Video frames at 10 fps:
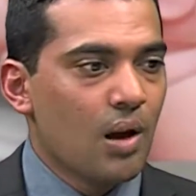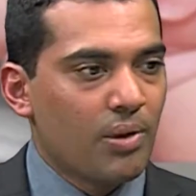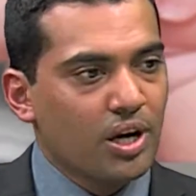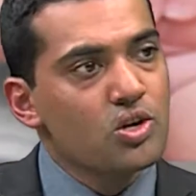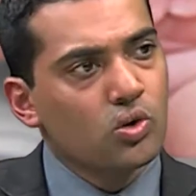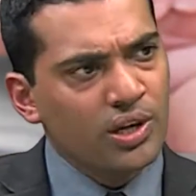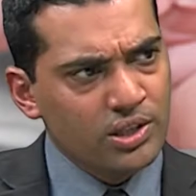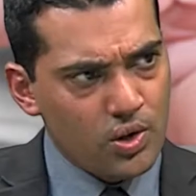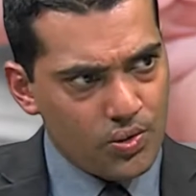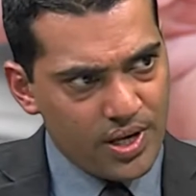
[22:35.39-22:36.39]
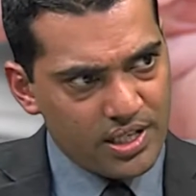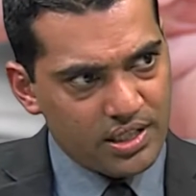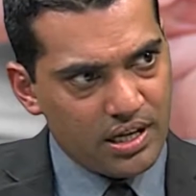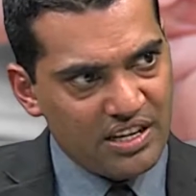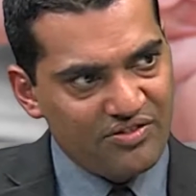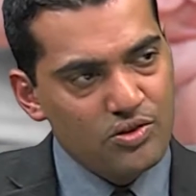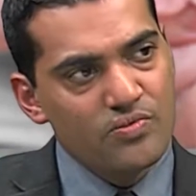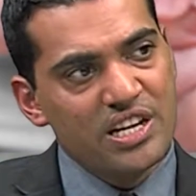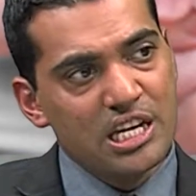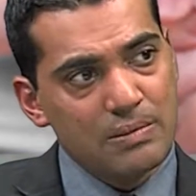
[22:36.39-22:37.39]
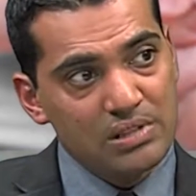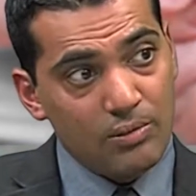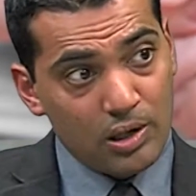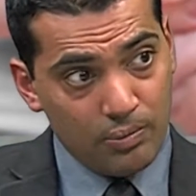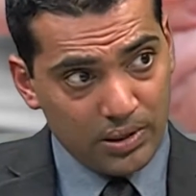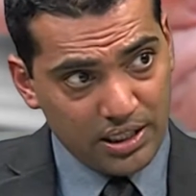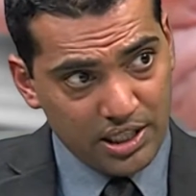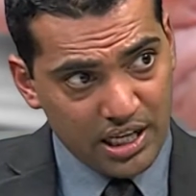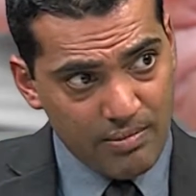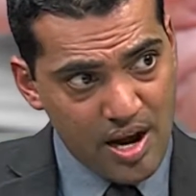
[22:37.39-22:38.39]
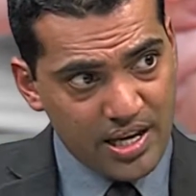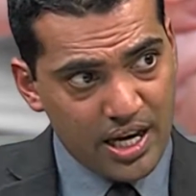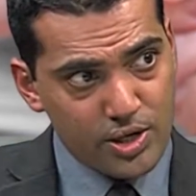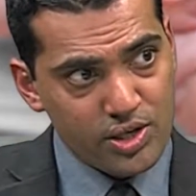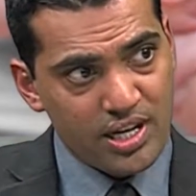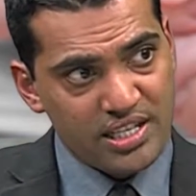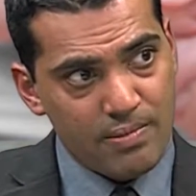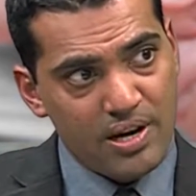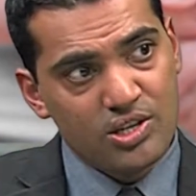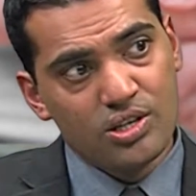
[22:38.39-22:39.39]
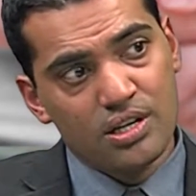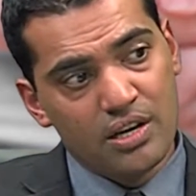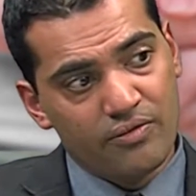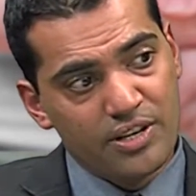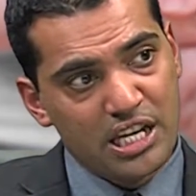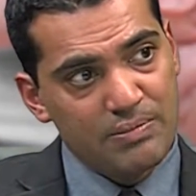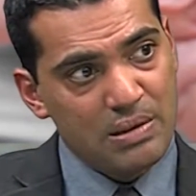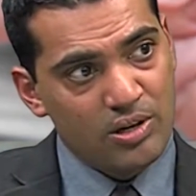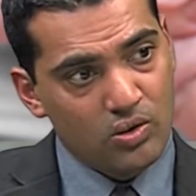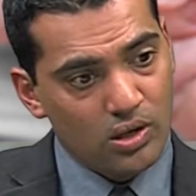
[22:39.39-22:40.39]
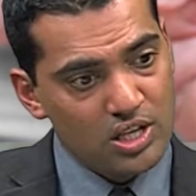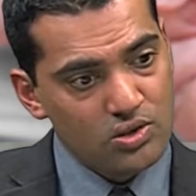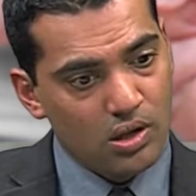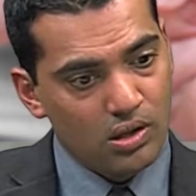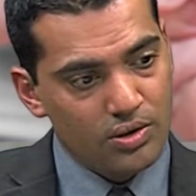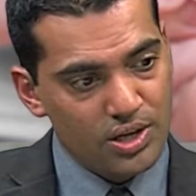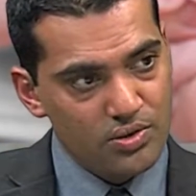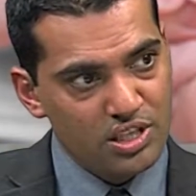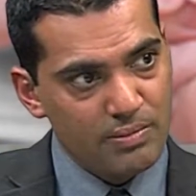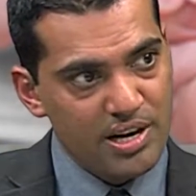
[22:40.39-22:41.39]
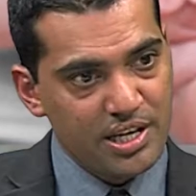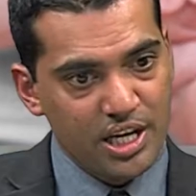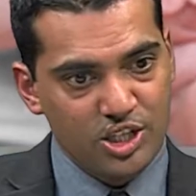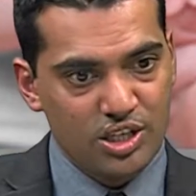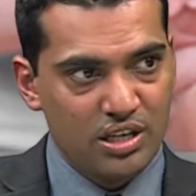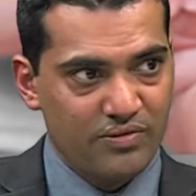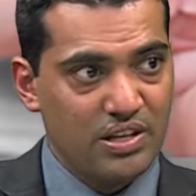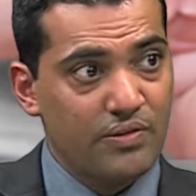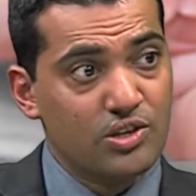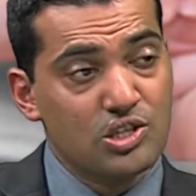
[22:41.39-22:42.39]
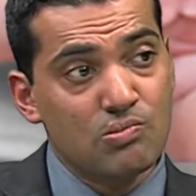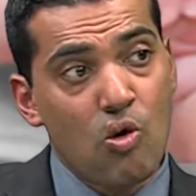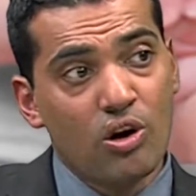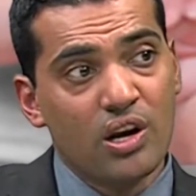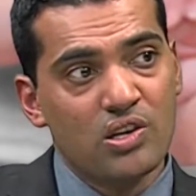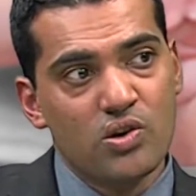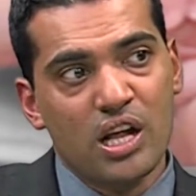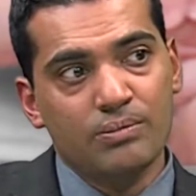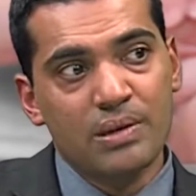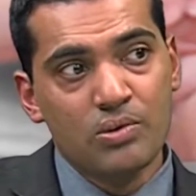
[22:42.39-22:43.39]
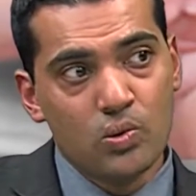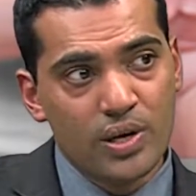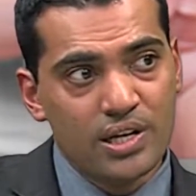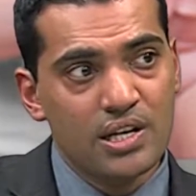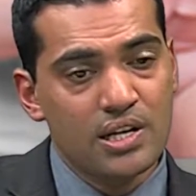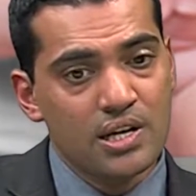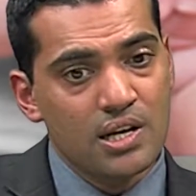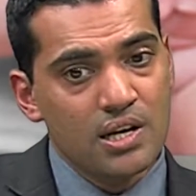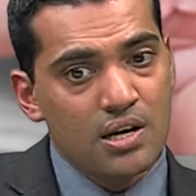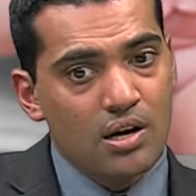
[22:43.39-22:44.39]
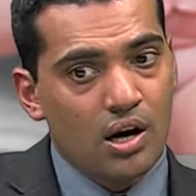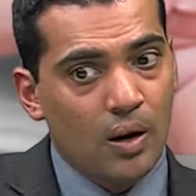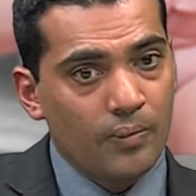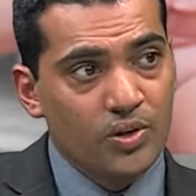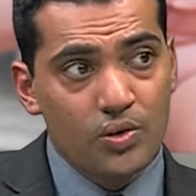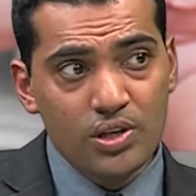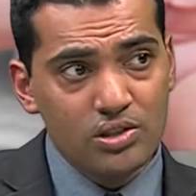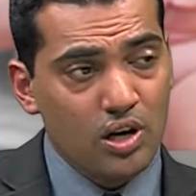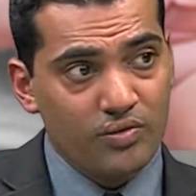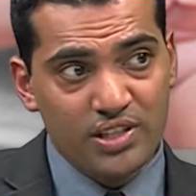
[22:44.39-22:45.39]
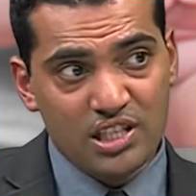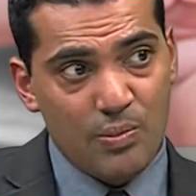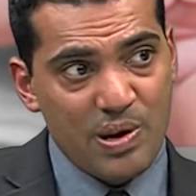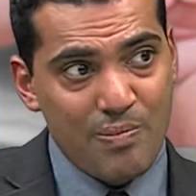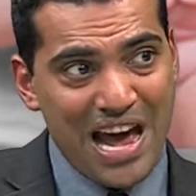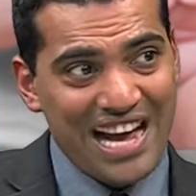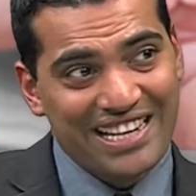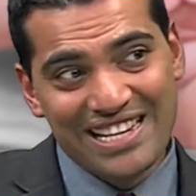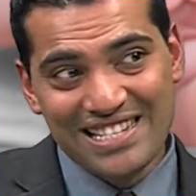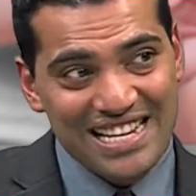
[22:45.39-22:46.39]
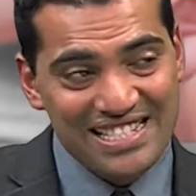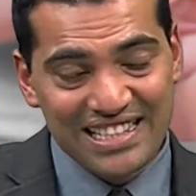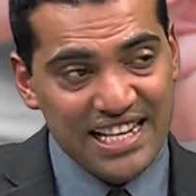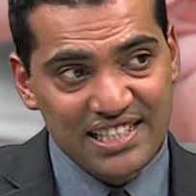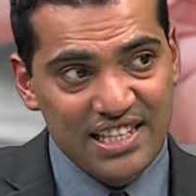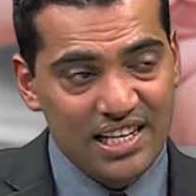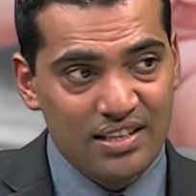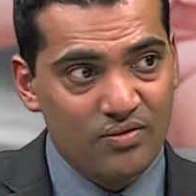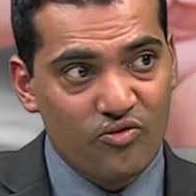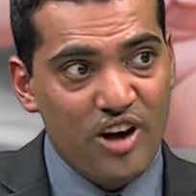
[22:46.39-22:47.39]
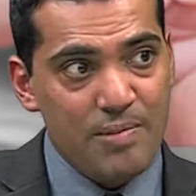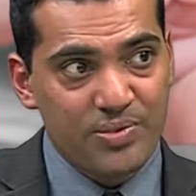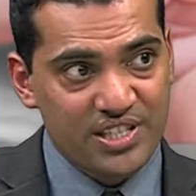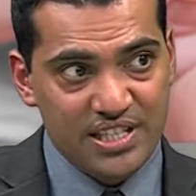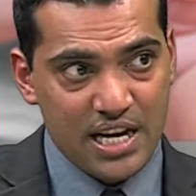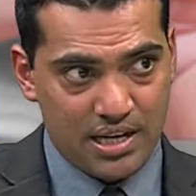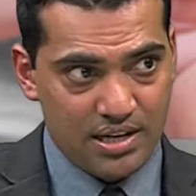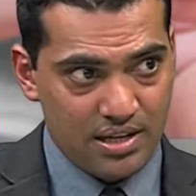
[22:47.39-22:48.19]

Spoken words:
But controlling the risk, if we keep them on a blood thinning medication, as I mentioned, if we keep them on cholesterol reducing medication, if they were a smoker and you help them quit, the risk of this coming back is less than 5%.